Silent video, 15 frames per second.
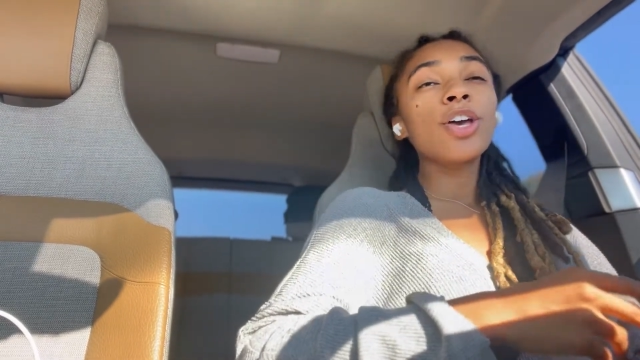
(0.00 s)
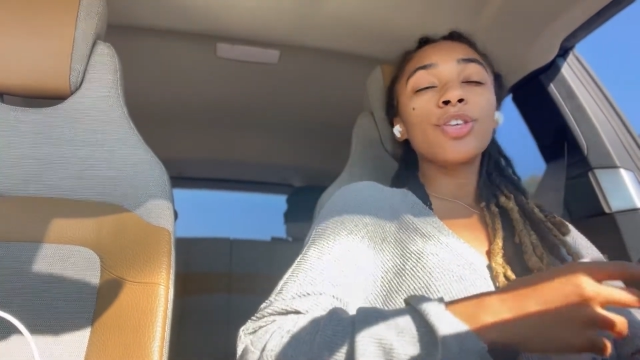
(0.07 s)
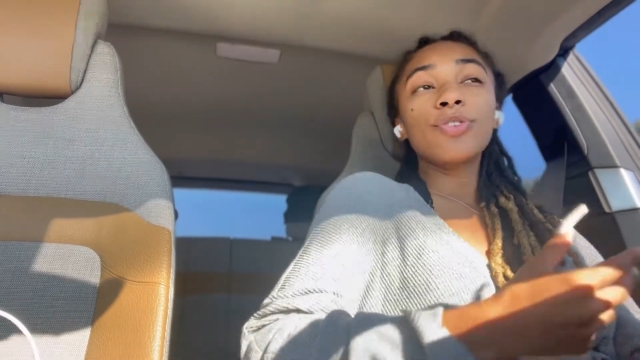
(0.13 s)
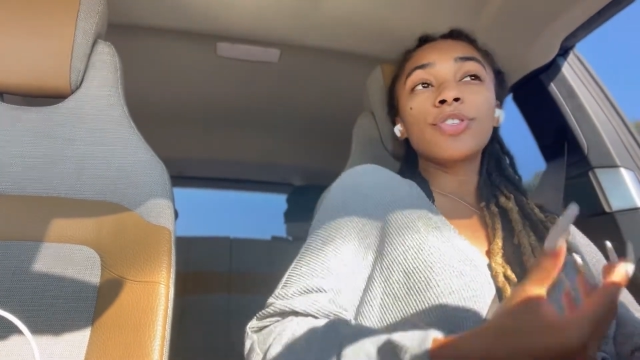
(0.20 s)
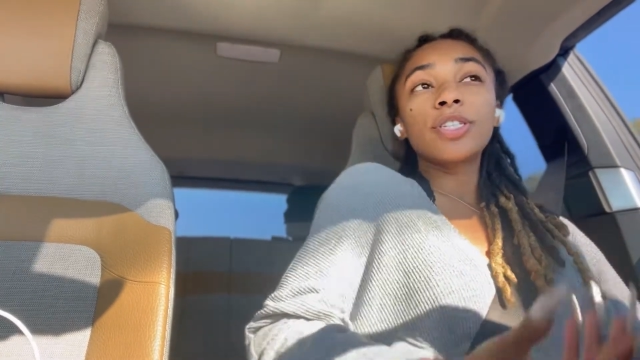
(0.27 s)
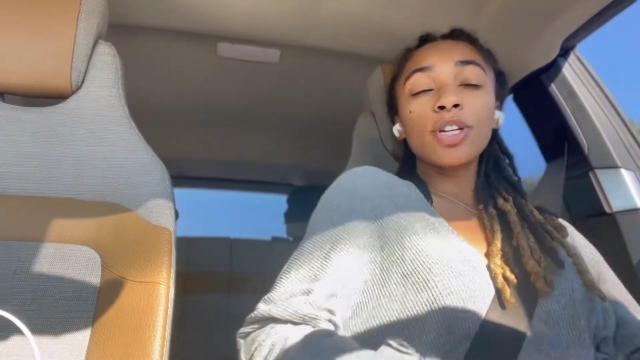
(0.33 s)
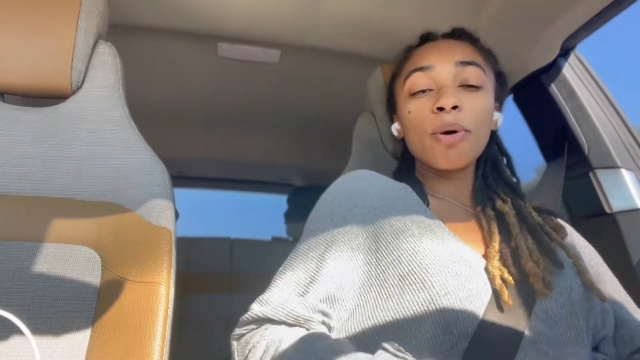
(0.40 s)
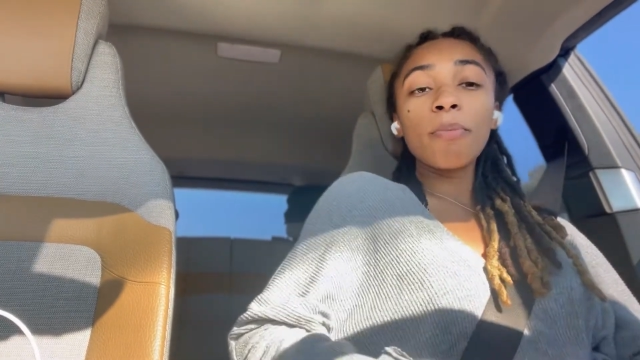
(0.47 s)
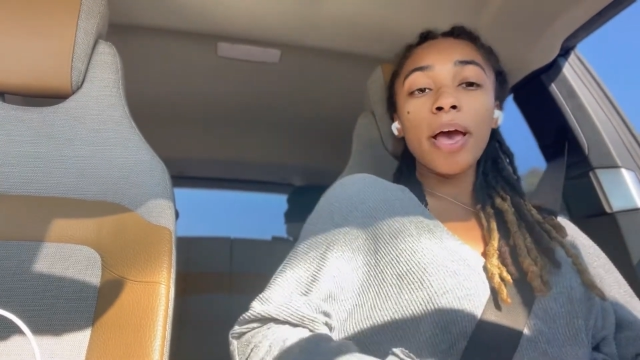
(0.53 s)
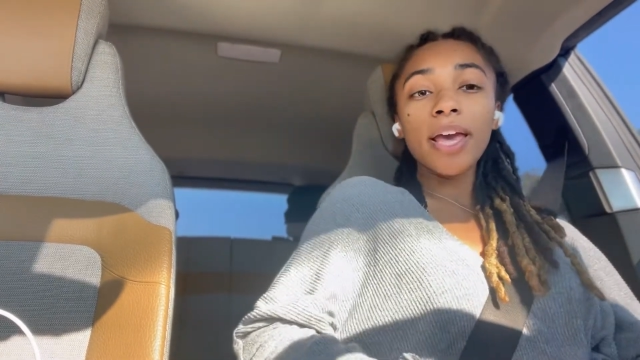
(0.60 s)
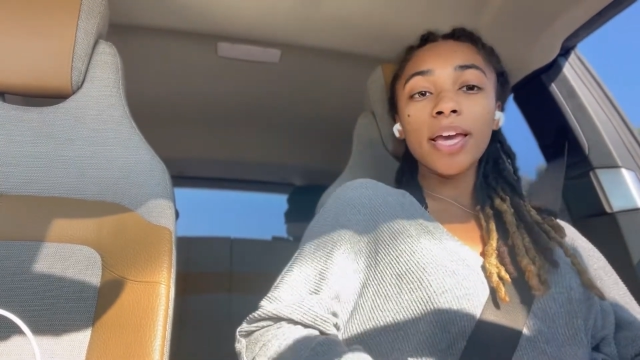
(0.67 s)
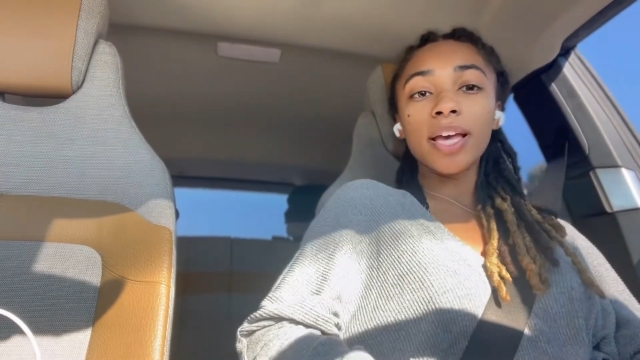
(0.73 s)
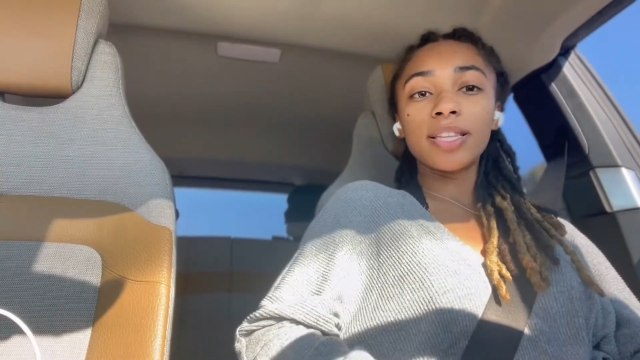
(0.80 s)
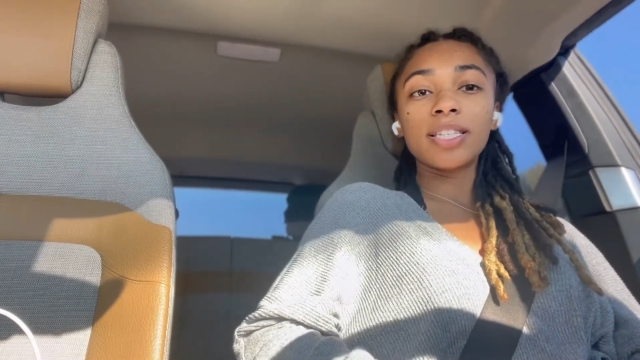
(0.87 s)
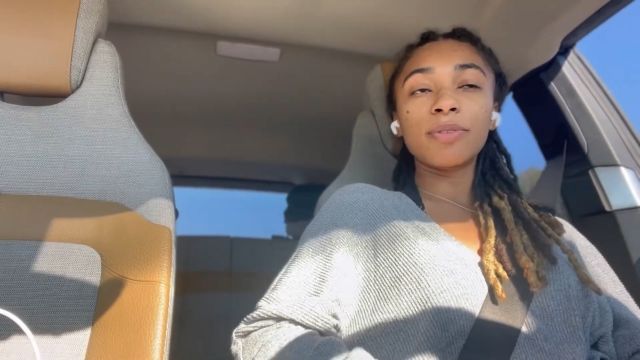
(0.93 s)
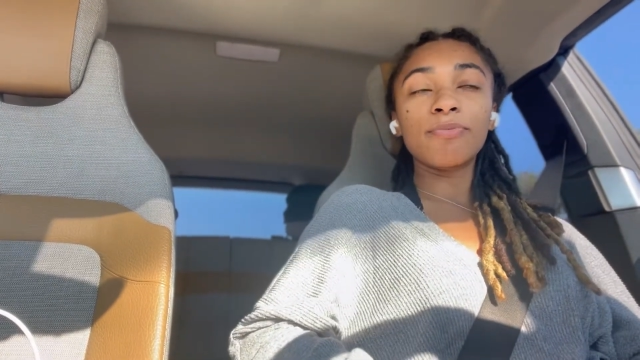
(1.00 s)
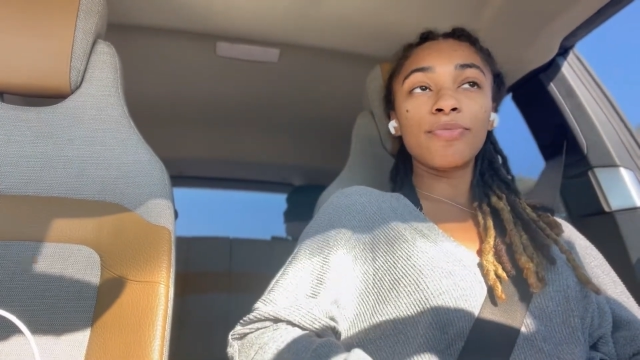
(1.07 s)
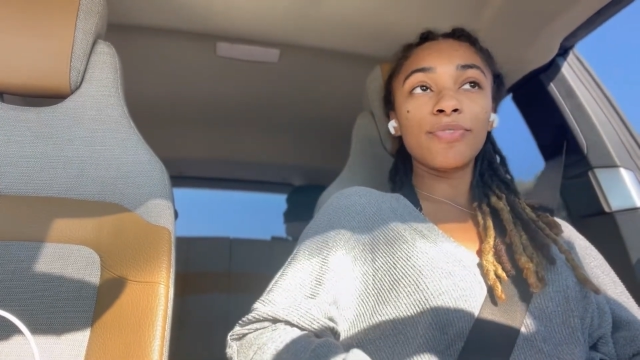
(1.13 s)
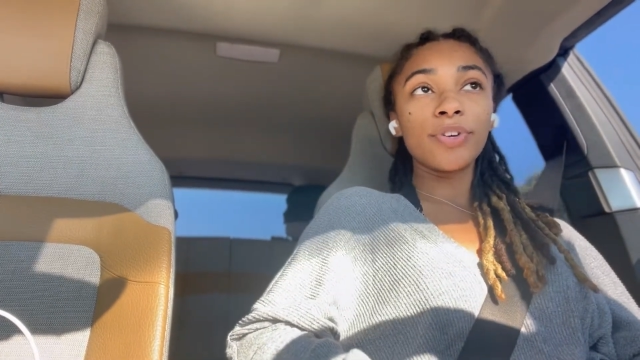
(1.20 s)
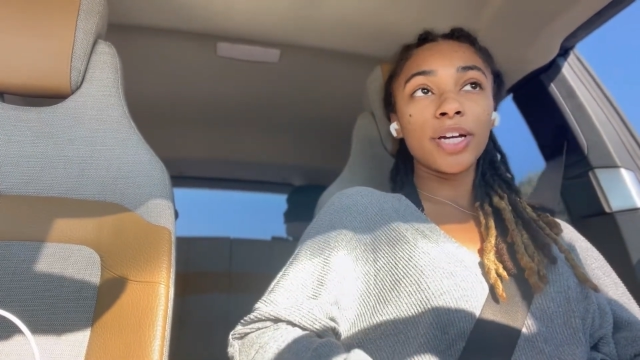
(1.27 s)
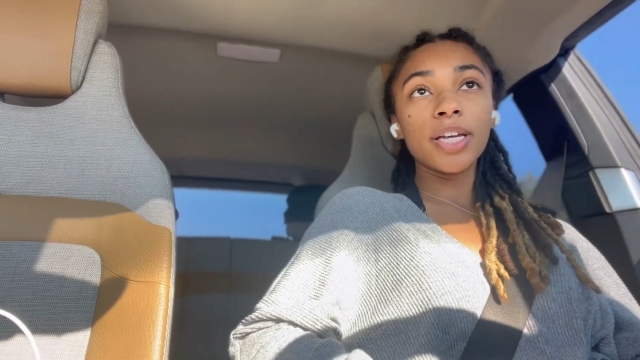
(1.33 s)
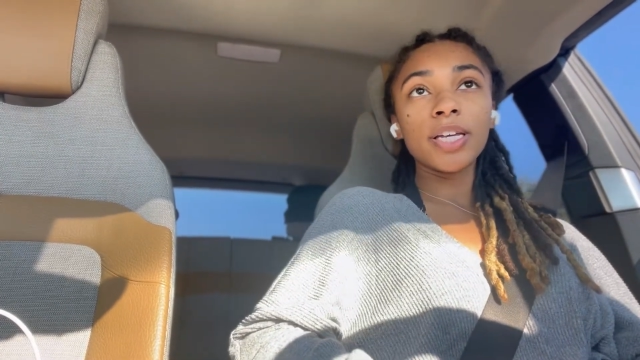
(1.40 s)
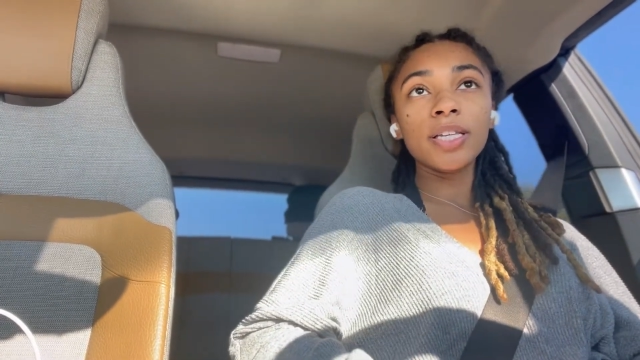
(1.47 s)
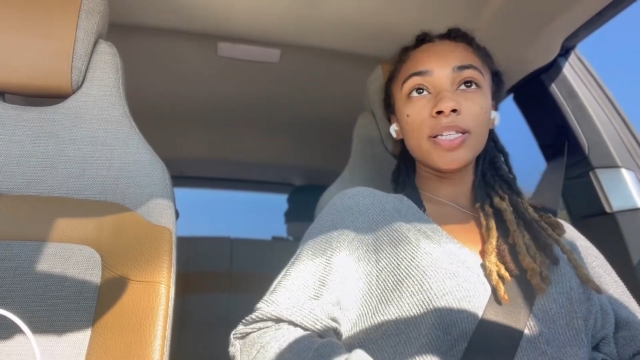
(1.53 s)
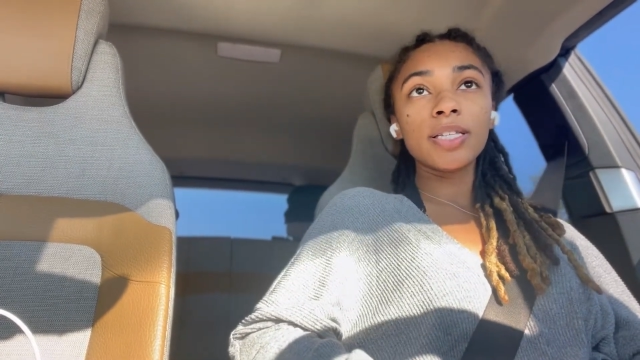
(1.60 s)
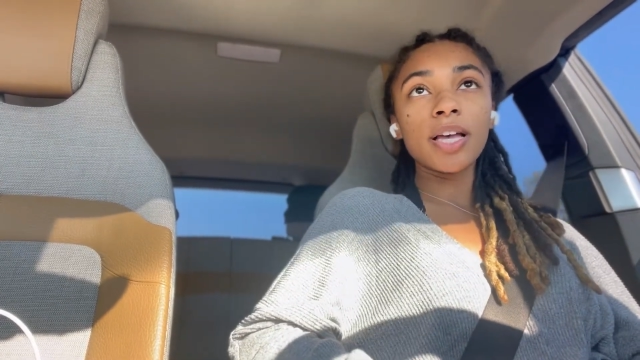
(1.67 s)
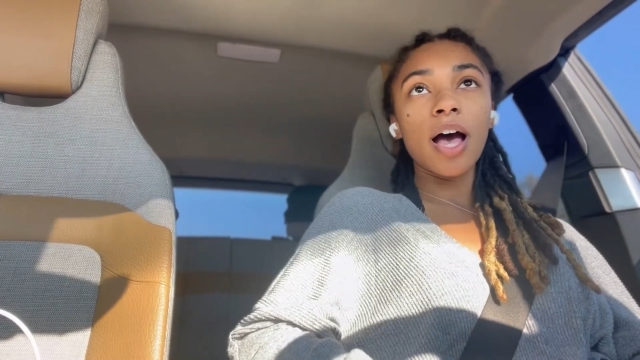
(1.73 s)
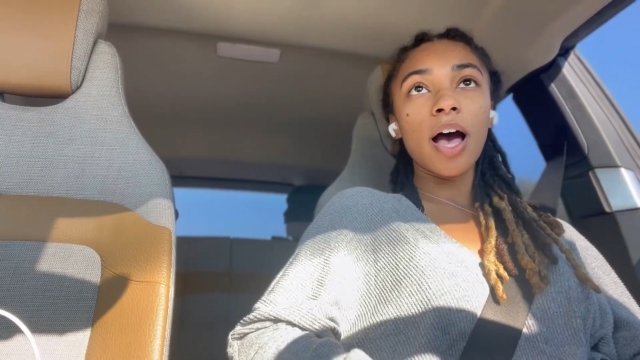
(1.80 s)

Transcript: You still might get some frizz,